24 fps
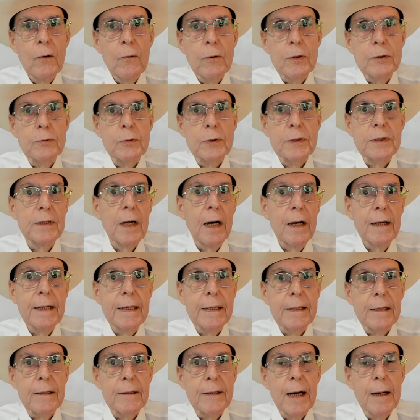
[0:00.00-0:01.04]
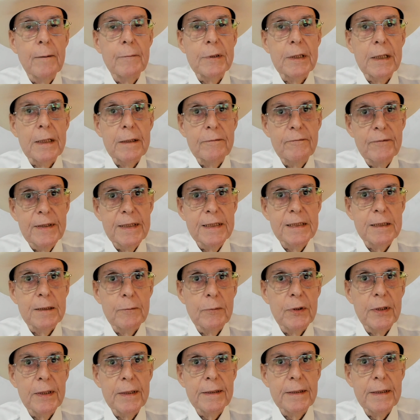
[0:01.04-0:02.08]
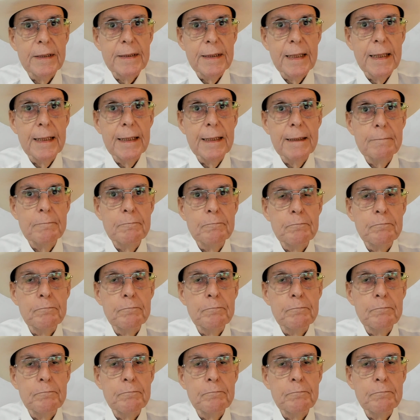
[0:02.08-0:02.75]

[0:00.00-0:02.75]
which was not economically feasible at the time.